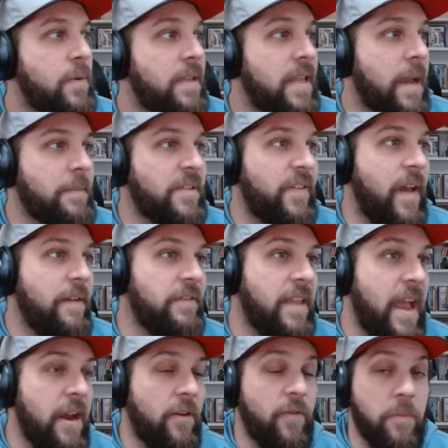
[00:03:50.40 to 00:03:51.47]
times 5
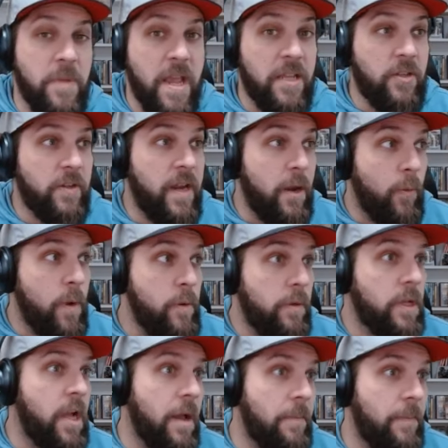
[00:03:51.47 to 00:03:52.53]
attacker from yesterday. We
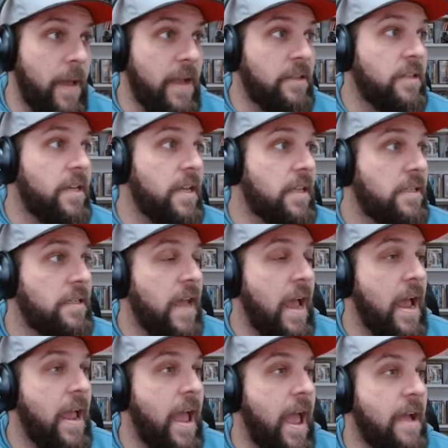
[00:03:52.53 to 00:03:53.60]
will come back to this.
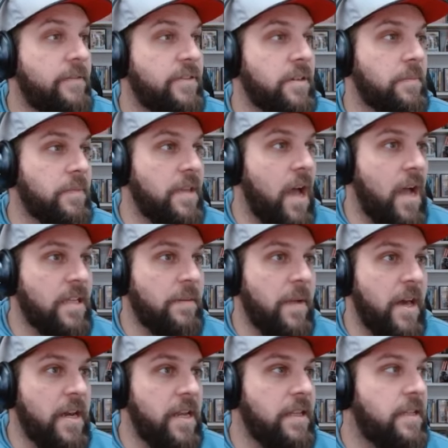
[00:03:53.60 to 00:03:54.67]
I have some thoughts
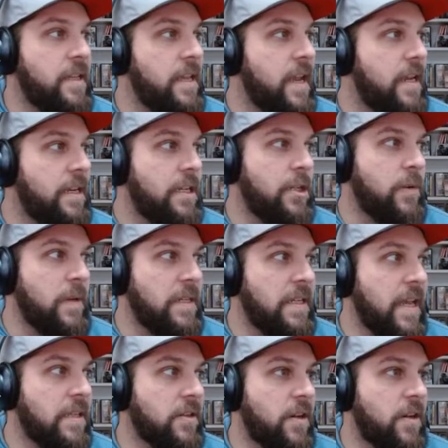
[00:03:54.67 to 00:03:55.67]
about it. The 83 tens are